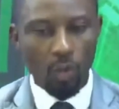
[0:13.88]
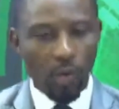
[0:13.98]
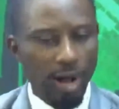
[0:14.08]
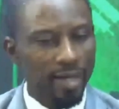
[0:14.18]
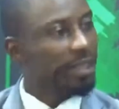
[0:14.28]

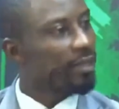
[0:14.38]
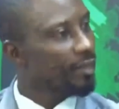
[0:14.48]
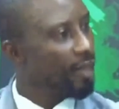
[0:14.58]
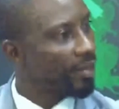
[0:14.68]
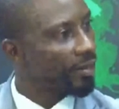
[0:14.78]
who are in
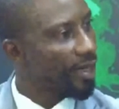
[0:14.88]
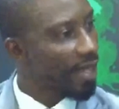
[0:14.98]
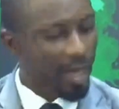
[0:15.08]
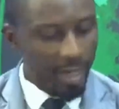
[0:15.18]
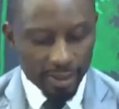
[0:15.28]
distress?
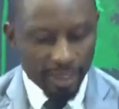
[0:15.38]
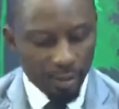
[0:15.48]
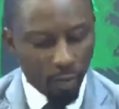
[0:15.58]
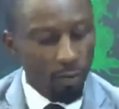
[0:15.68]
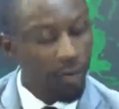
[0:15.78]

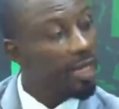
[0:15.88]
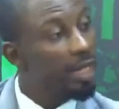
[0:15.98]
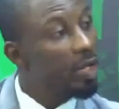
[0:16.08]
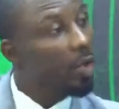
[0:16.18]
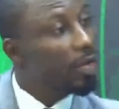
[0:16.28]
Instead of
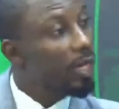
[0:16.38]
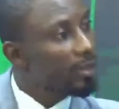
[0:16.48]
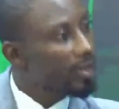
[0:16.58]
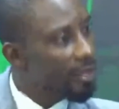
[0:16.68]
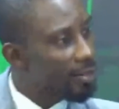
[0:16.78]

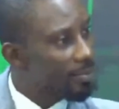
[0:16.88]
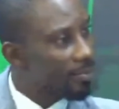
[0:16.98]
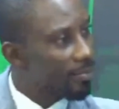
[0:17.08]
relocating them,